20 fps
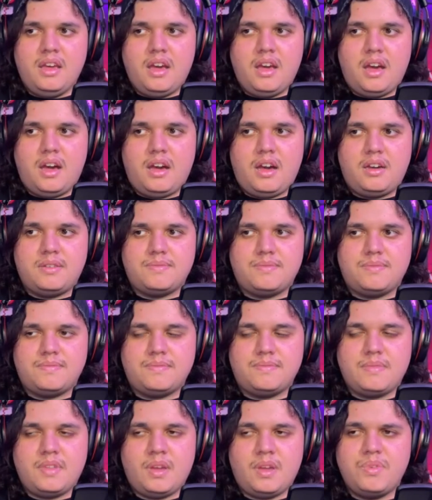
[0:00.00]
um
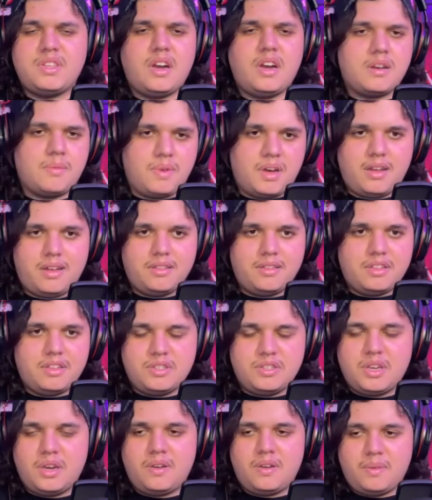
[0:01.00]
and we talk about on the
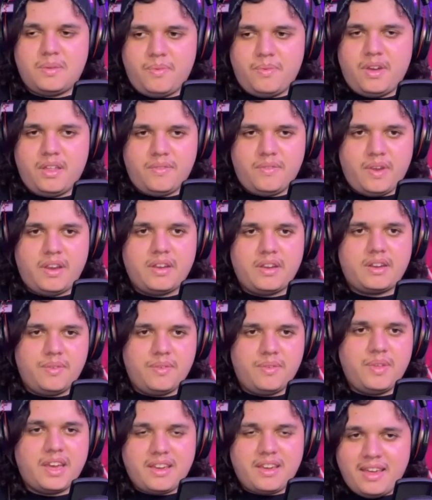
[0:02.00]
show i'm very
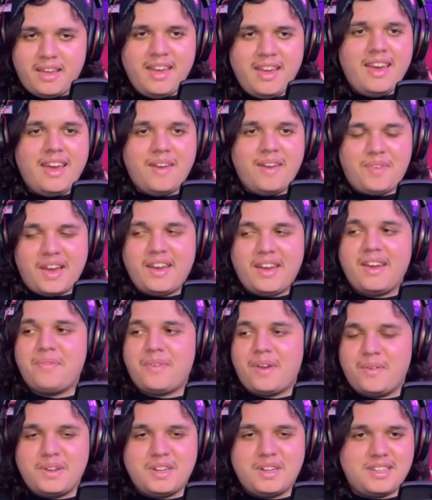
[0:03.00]
like if i if
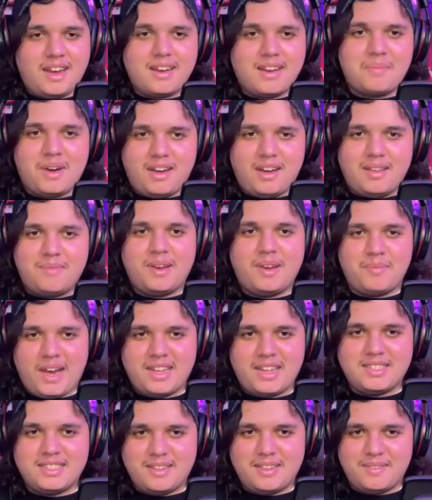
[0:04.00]
i were to talk about all my
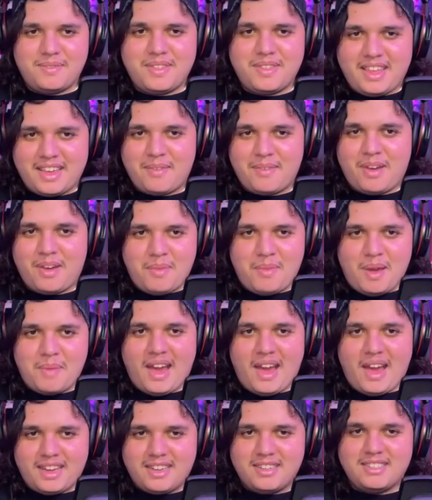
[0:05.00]
bad stuff like all my
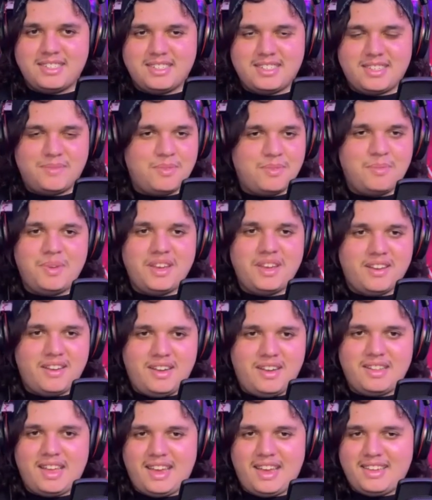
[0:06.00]
baggage and stuff we'd be here
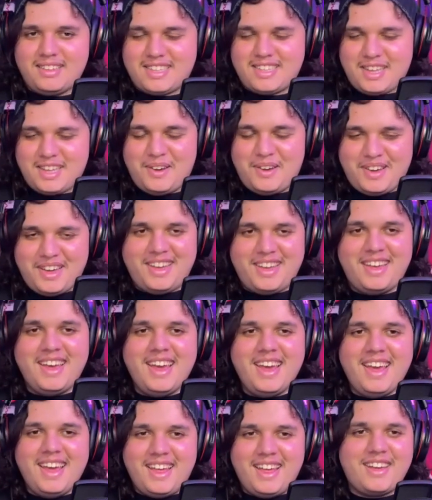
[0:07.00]
all night so
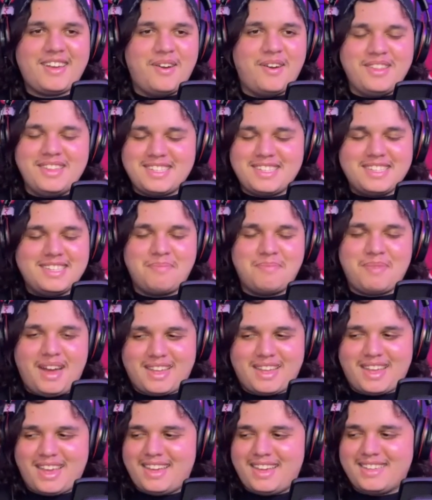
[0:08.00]
yeah. go listen to the
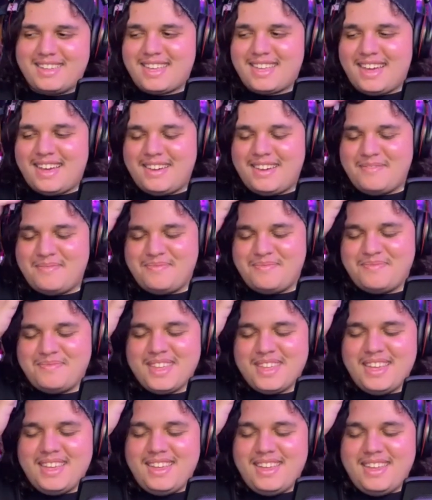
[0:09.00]
podcast um
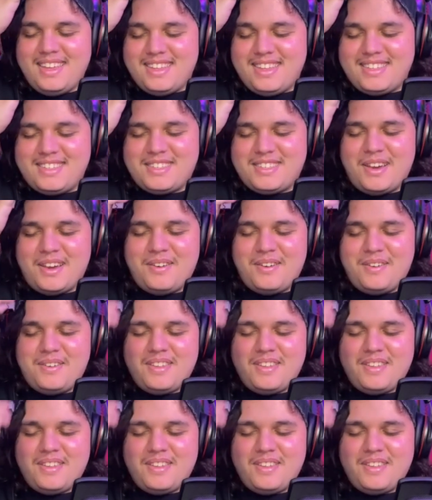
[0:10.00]
yeah so